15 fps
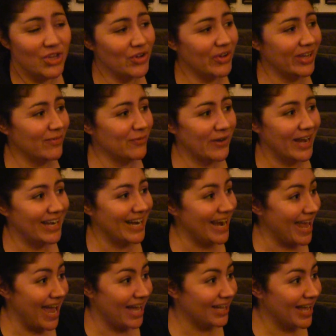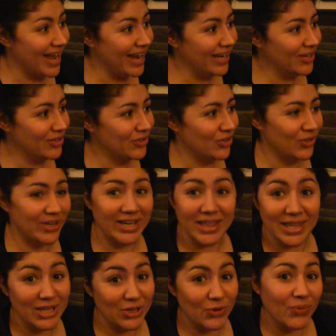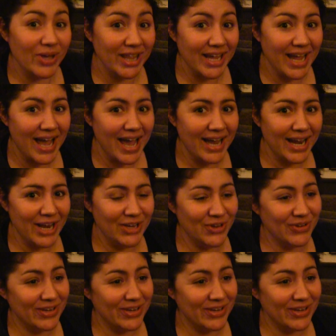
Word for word: You can find an ally who you didn't think you really had,